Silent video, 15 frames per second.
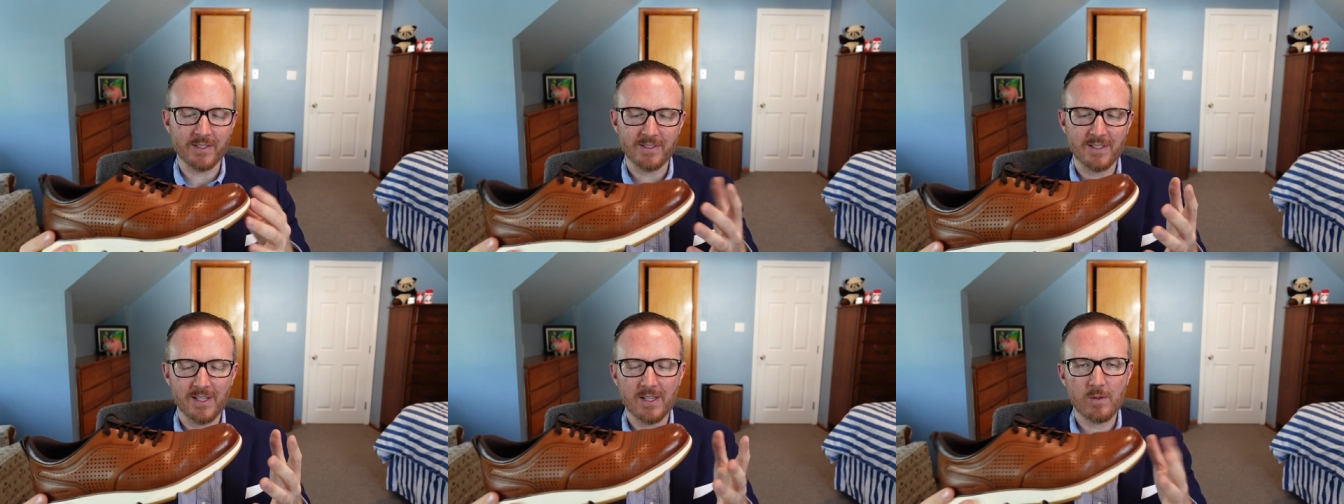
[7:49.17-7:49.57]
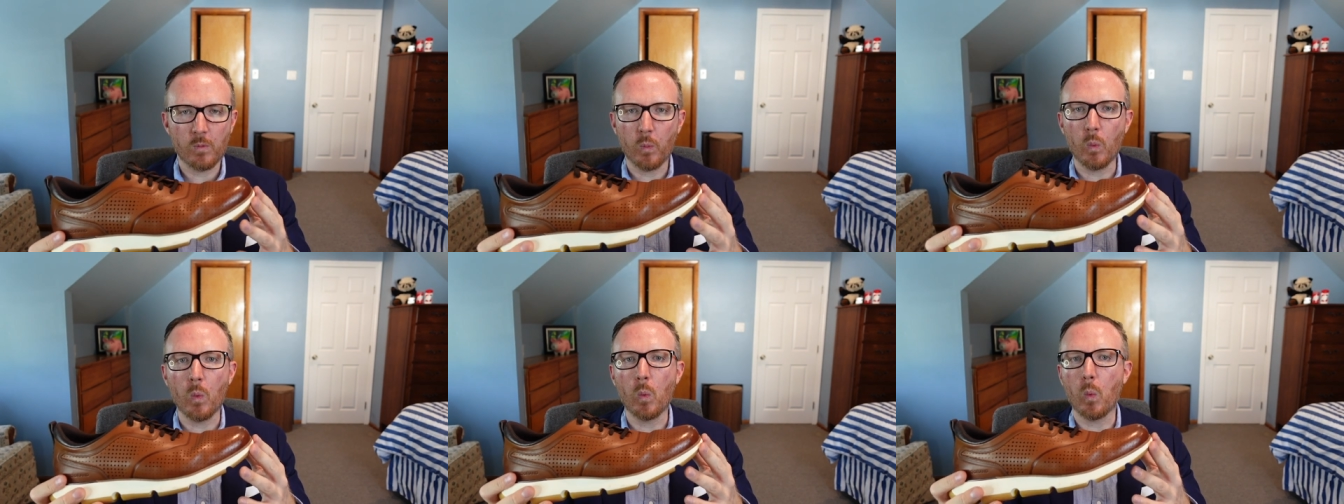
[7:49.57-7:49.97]
It, it
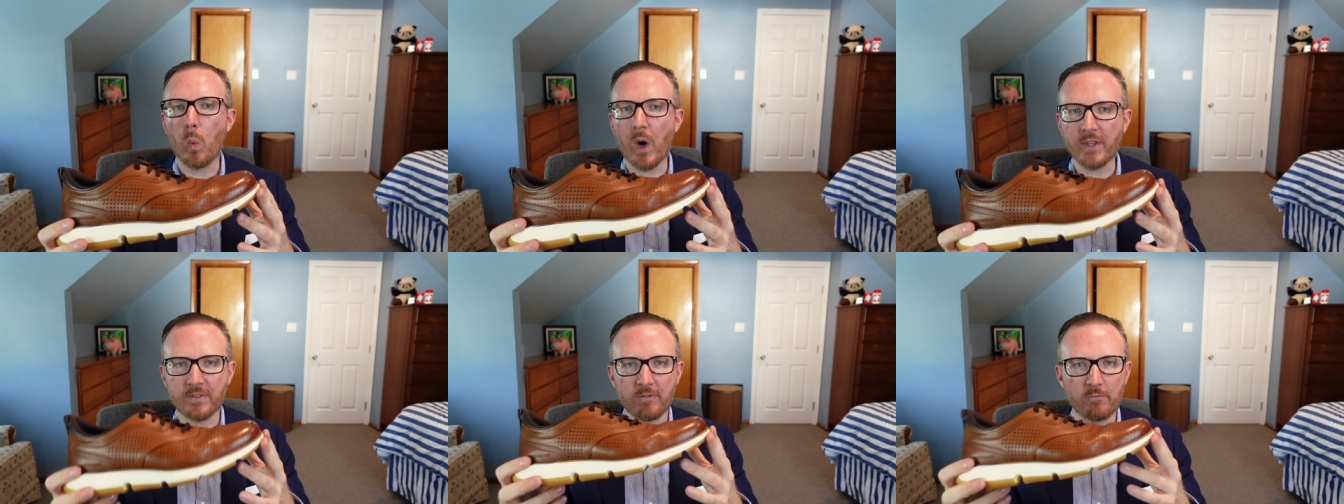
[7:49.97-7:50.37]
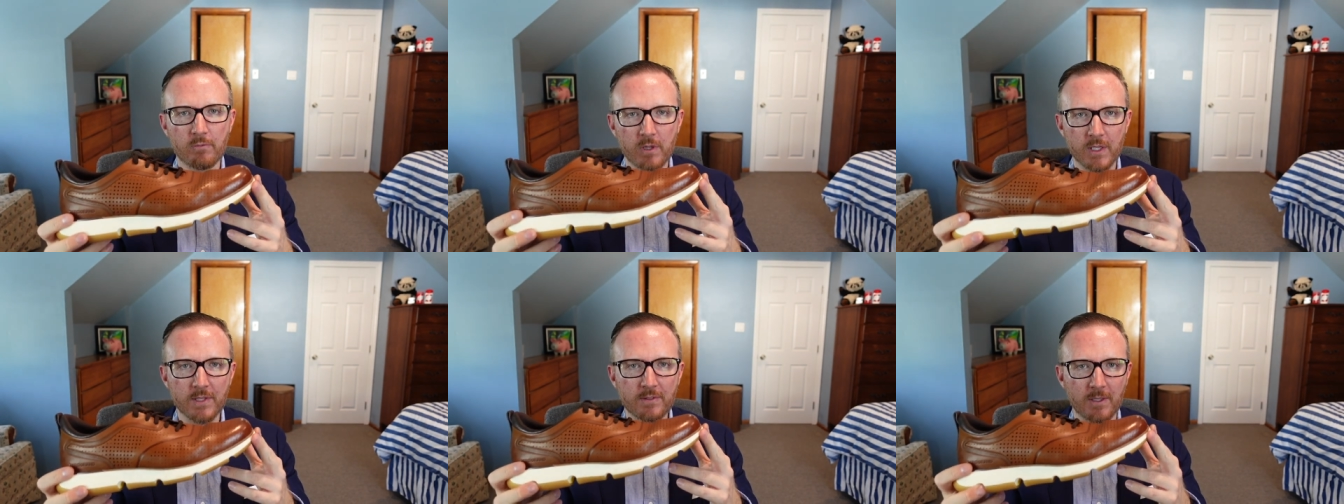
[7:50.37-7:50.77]
wasn't
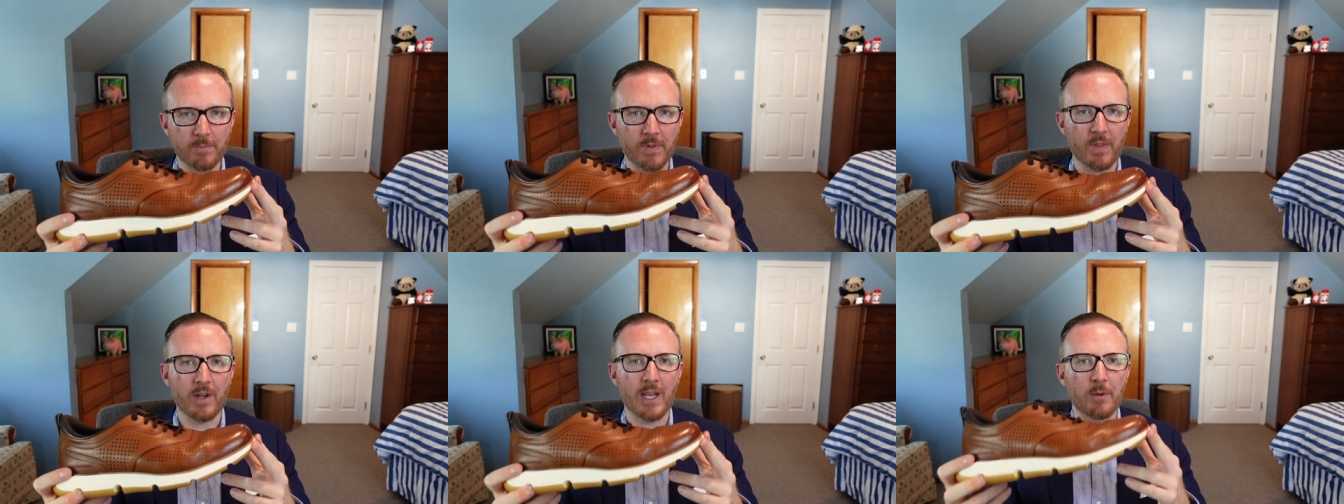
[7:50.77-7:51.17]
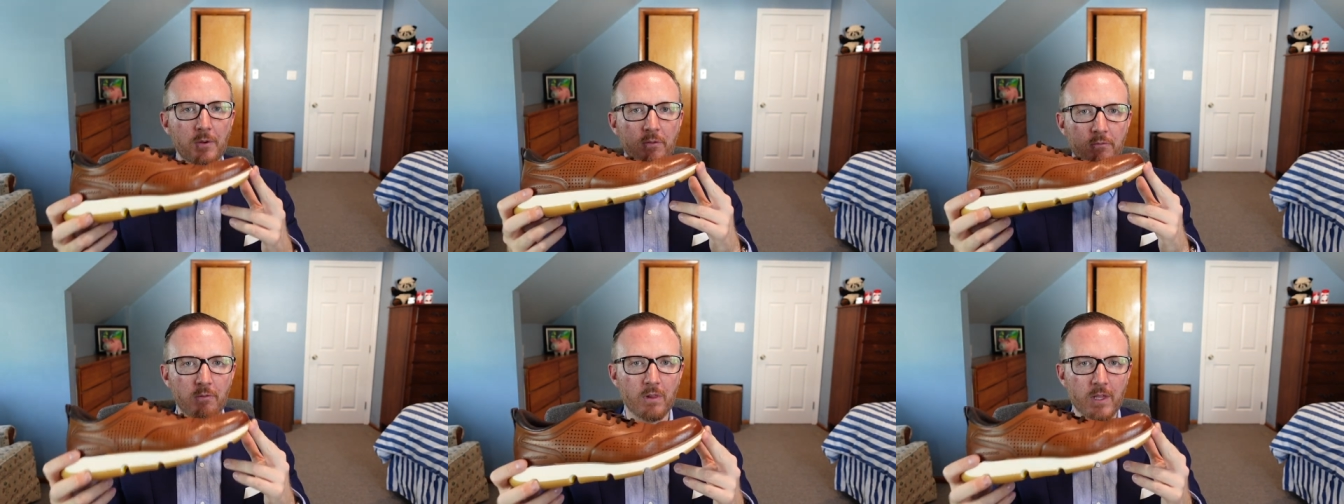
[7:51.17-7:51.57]
really something that I
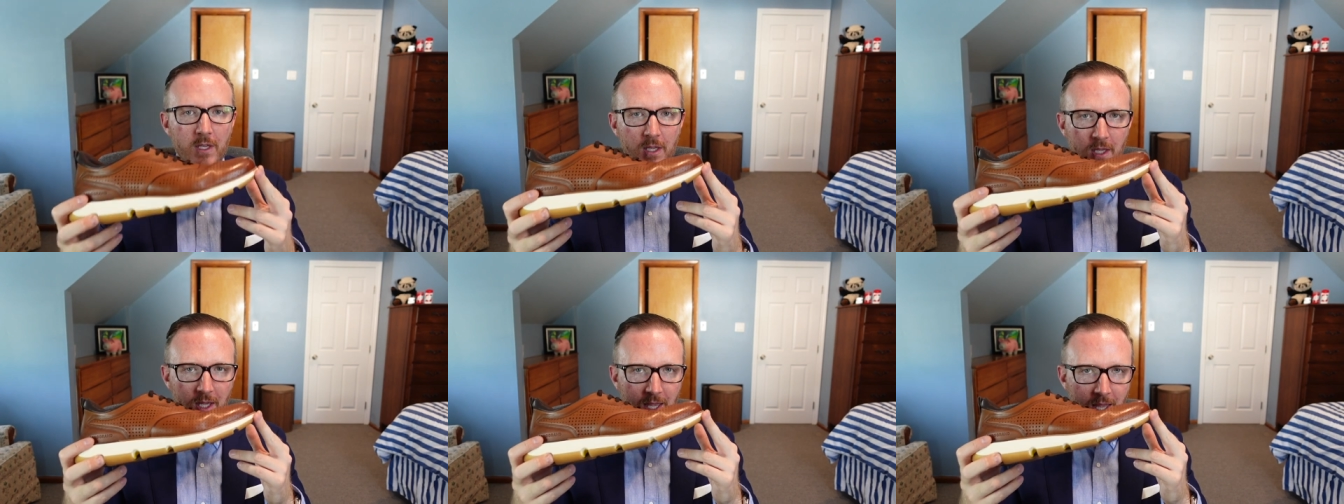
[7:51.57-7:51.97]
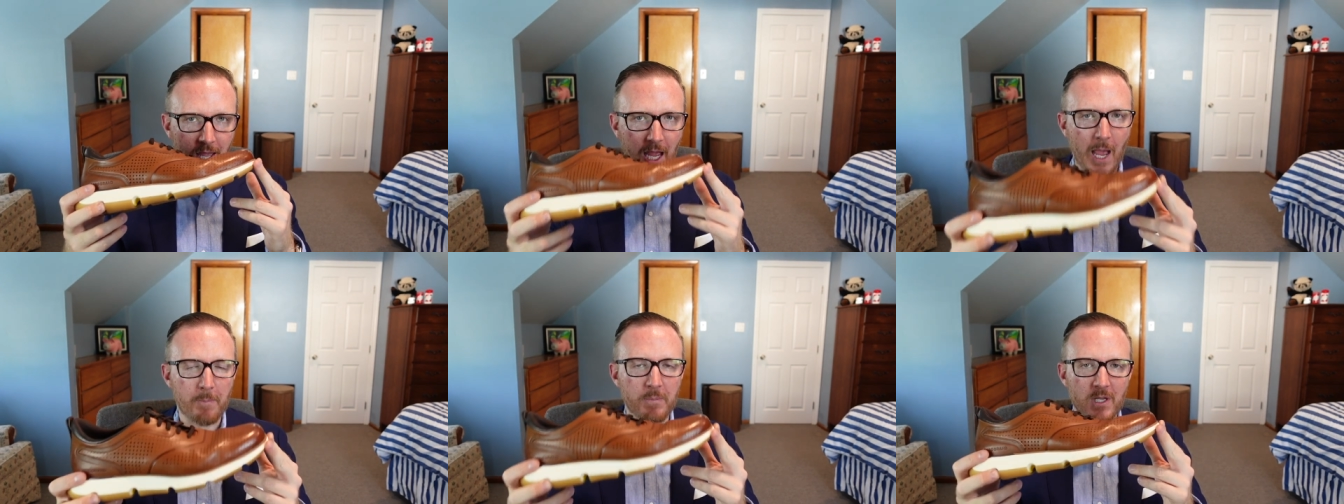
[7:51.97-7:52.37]
was really
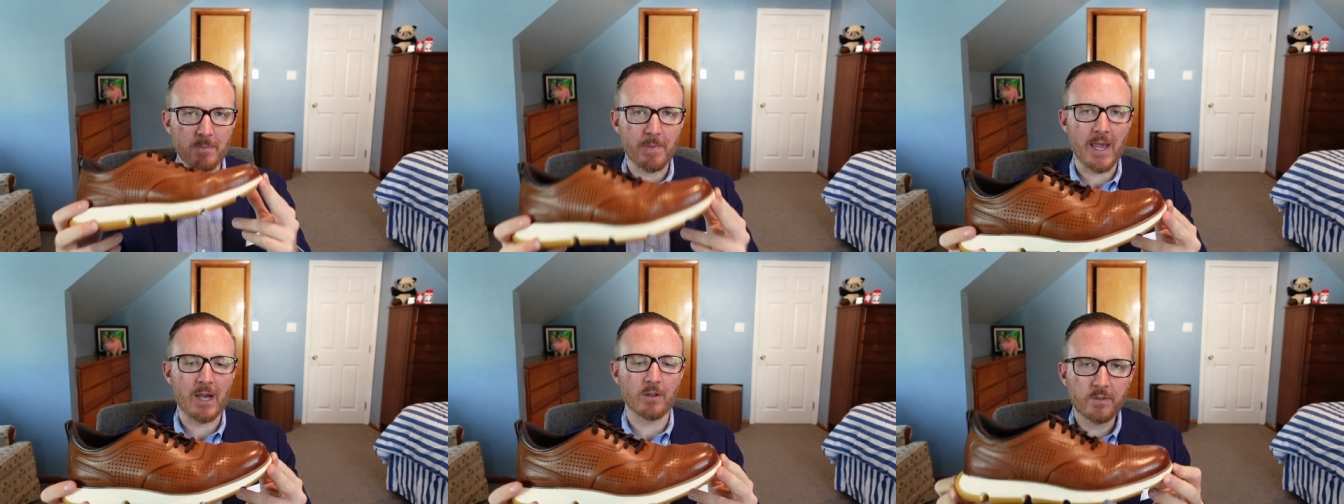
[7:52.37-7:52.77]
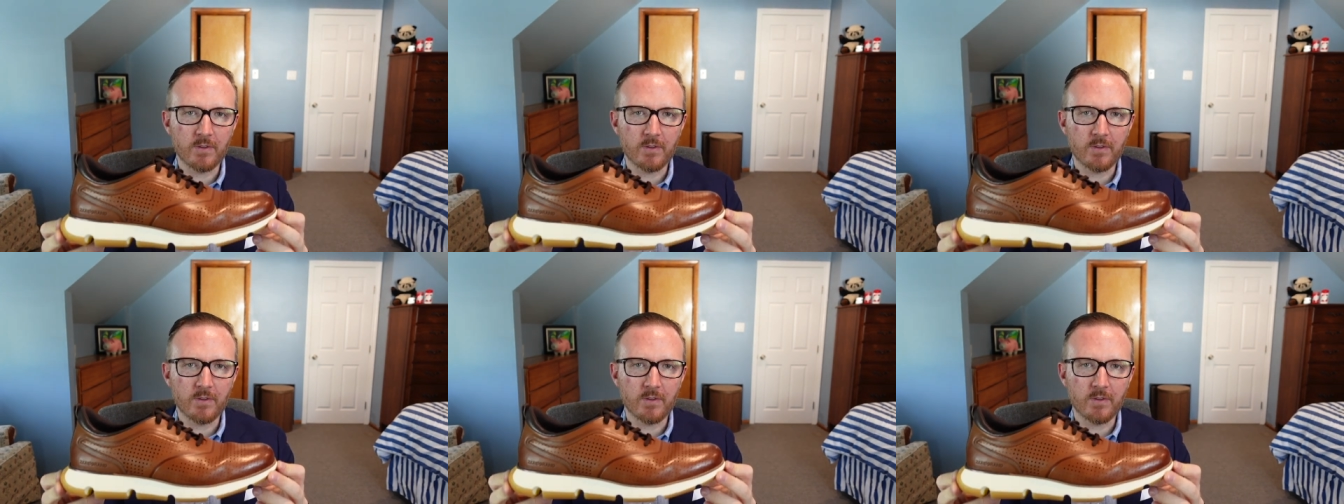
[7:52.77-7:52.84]
happy about.